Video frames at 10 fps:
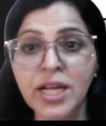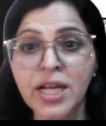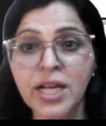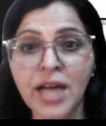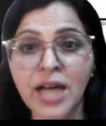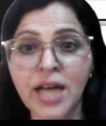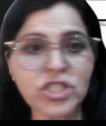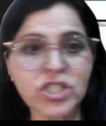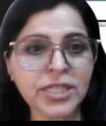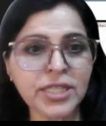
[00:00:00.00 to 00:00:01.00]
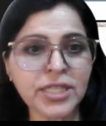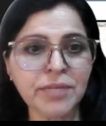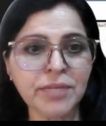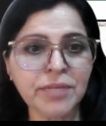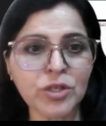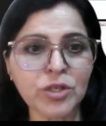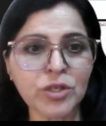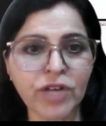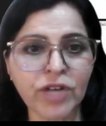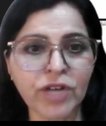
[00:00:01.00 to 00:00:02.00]
Larger the number of
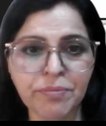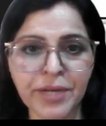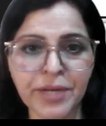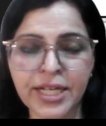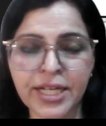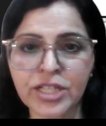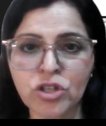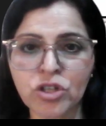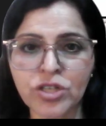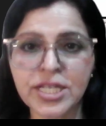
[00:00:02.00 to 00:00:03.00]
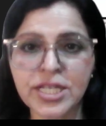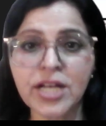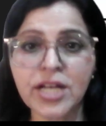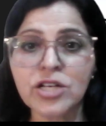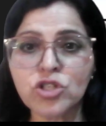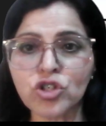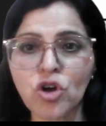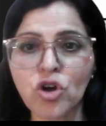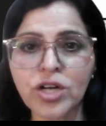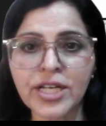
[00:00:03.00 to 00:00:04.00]
unpaired electrons,
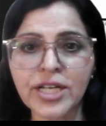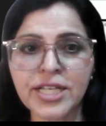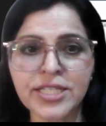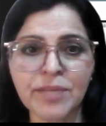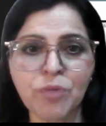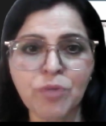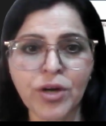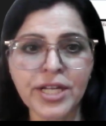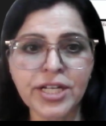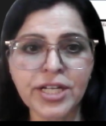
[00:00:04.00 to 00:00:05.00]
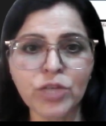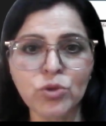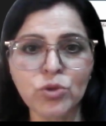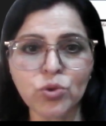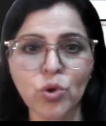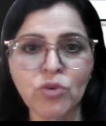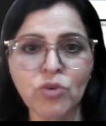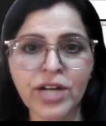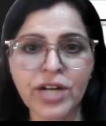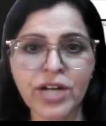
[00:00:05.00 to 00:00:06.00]
stronger is the bonding due to
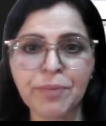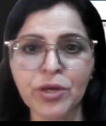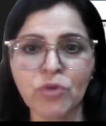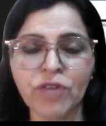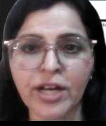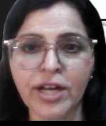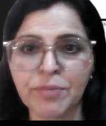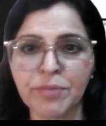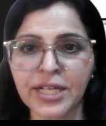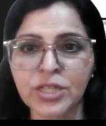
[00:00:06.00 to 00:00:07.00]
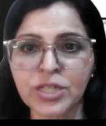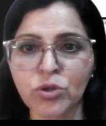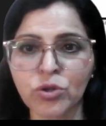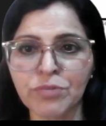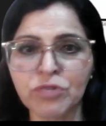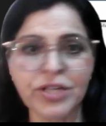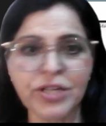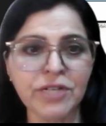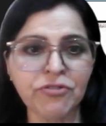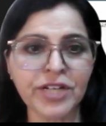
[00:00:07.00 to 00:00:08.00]
overlapping of unpaired electron between
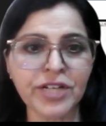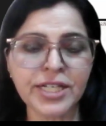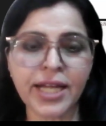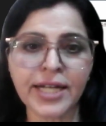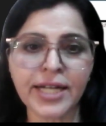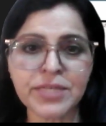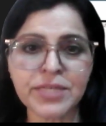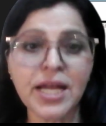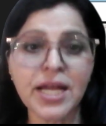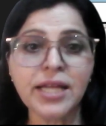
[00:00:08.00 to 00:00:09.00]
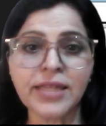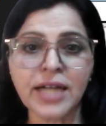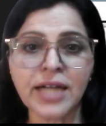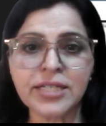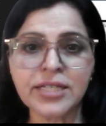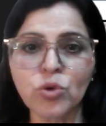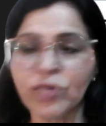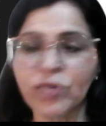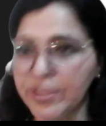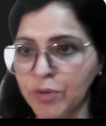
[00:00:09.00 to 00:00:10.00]
different atoms, that is
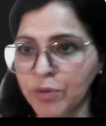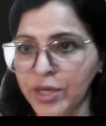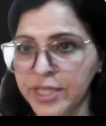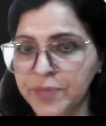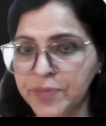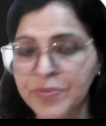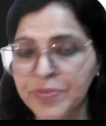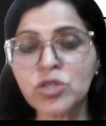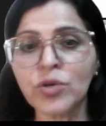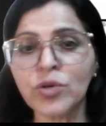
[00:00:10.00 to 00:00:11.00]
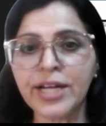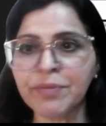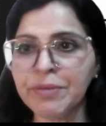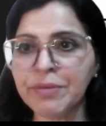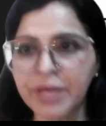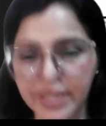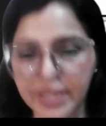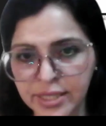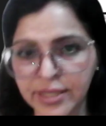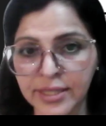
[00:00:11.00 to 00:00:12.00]
covalent bonding. So let me make it
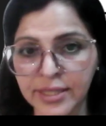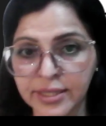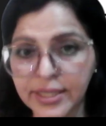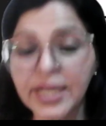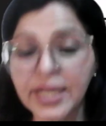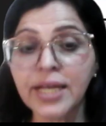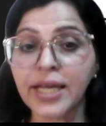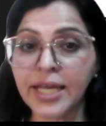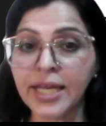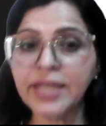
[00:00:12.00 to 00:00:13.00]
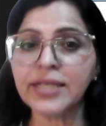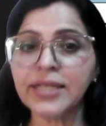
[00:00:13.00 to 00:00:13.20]
clear. In